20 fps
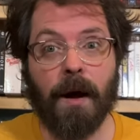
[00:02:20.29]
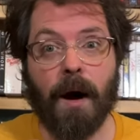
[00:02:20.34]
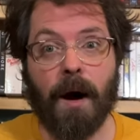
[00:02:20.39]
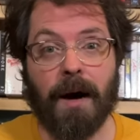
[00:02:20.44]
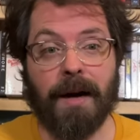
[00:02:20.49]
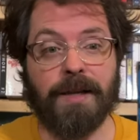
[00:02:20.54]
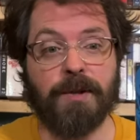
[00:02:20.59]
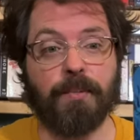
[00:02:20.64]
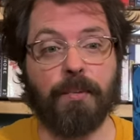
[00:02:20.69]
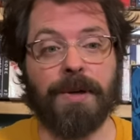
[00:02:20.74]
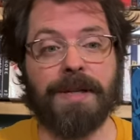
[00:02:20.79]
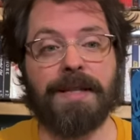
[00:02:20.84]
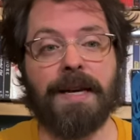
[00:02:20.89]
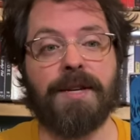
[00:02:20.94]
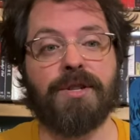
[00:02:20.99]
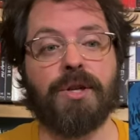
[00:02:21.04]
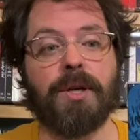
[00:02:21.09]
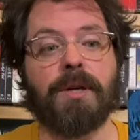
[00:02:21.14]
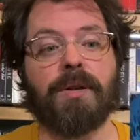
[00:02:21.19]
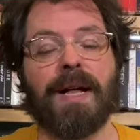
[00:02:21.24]

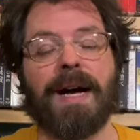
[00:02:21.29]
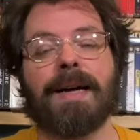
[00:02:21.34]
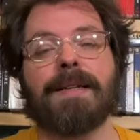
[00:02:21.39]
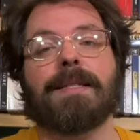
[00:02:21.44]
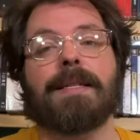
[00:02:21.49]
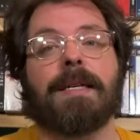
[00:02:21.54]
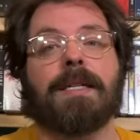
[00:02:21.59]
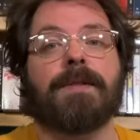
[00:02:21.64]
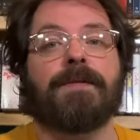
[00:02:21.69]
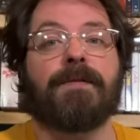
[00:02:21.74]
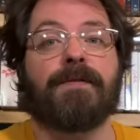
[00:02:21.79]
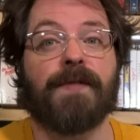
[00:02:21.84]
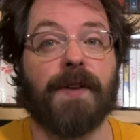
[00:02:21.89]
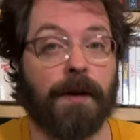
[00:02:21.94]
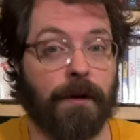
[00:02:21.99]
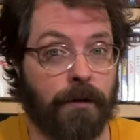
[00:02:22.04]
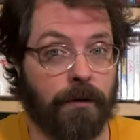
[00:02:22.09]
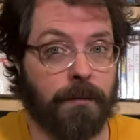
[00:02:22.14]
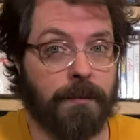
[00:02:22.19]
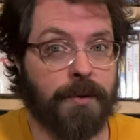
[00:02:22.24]
exploitation Classics
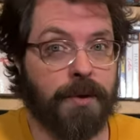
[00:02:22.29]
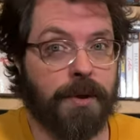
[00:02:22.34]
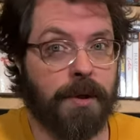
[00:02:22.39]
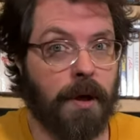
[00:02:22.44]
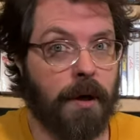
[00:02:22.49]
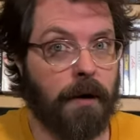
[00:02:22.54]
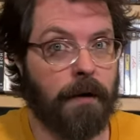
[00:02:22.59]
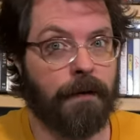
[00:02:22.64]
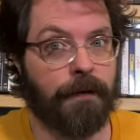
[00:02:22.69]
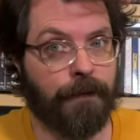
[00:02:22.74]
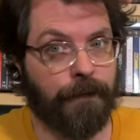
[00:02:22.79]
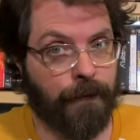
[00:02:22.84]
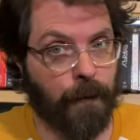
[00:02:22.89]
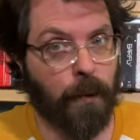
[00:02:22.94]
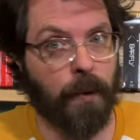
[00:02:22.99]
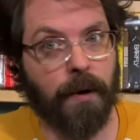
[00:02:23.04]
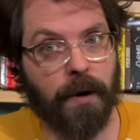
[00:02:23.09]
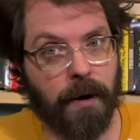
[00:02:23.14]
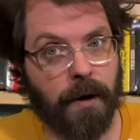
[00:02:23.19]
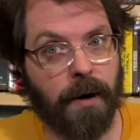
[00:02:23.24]
films
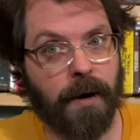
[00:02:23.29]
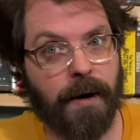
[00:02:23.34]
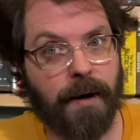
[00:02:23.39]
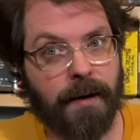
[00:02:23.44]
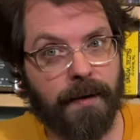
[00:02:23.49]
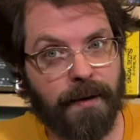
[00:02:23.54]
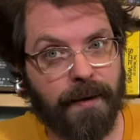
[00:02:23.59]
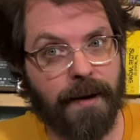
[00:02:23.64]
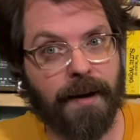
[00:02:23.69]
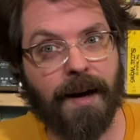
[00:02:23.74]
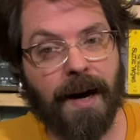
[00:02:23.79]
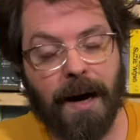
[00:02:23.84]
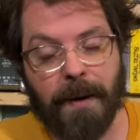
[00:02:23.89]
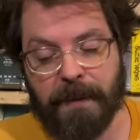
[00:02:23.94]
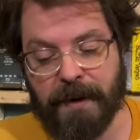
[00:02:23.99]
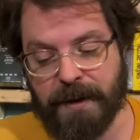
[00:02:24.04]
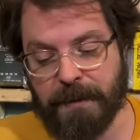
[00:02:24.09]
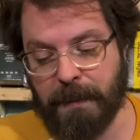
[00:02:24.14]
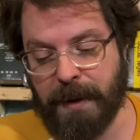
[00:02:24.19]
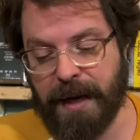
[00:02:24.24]
for the
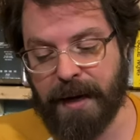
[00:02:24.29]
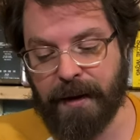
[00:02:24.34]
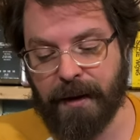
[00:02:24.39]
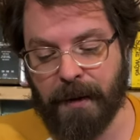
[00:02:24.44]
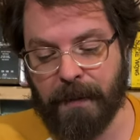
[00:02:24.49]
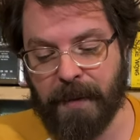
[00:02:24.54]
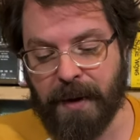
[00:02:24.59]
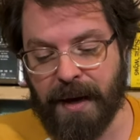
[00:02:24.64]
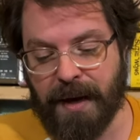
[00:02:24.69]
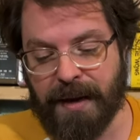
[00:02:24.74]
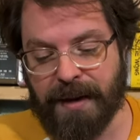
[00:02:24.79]
comics medium.